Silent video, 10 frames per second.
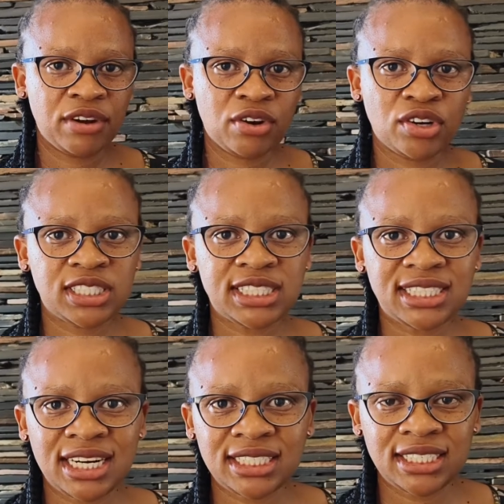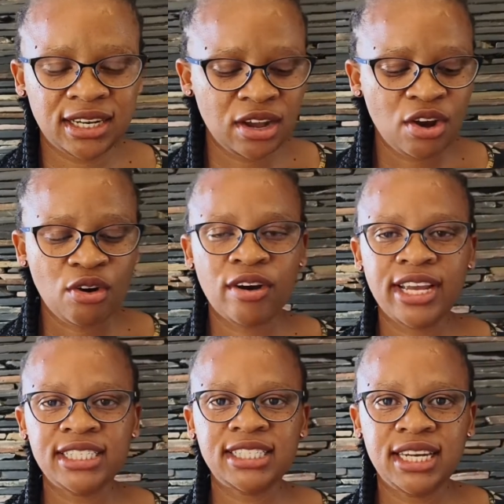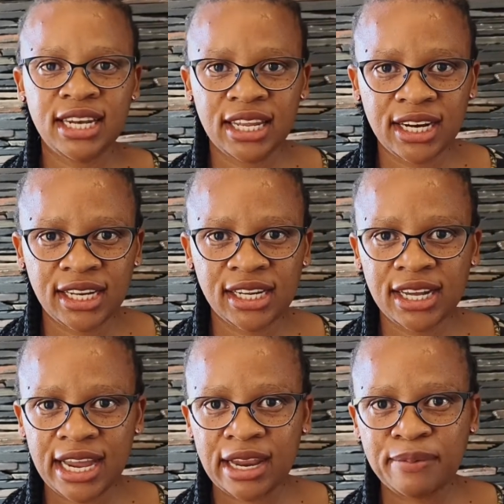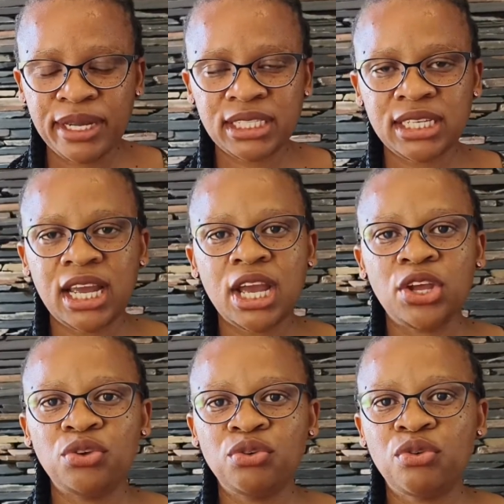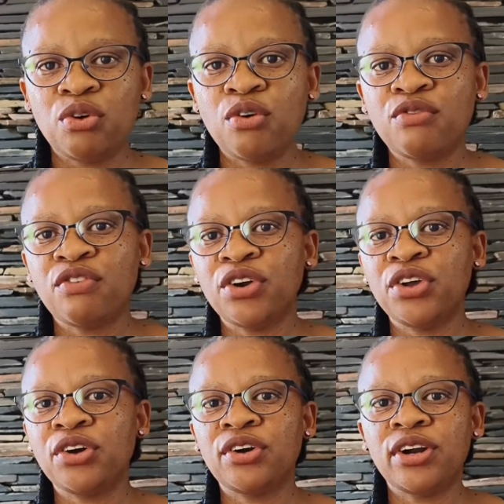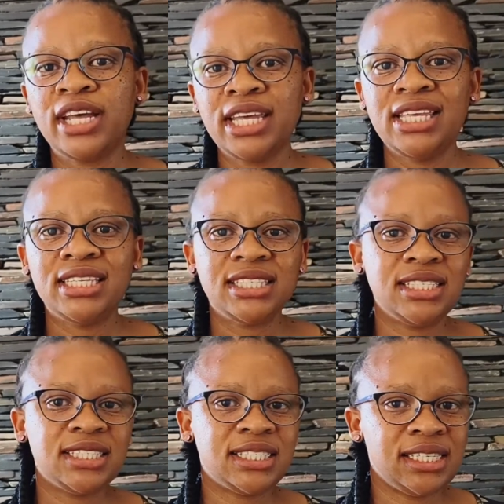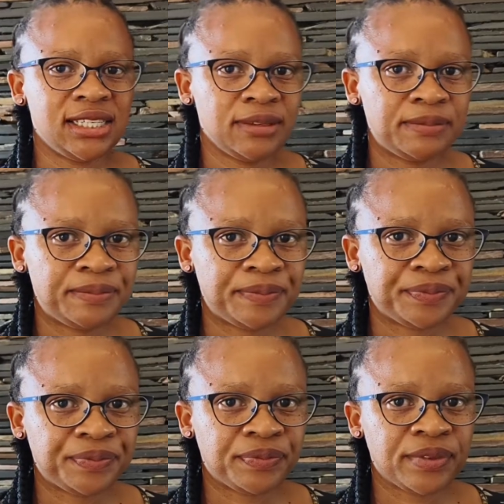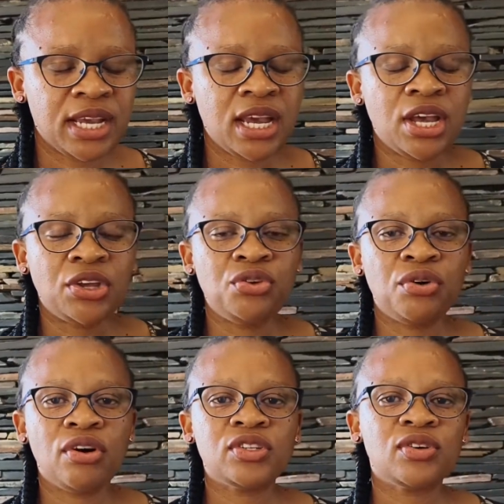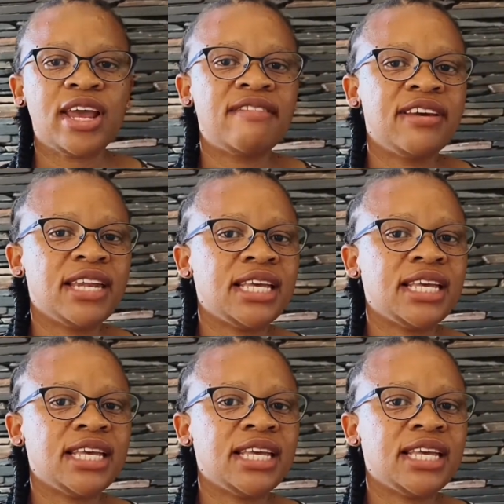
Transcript: a construction or engineering element, you go for your ECC. You also have an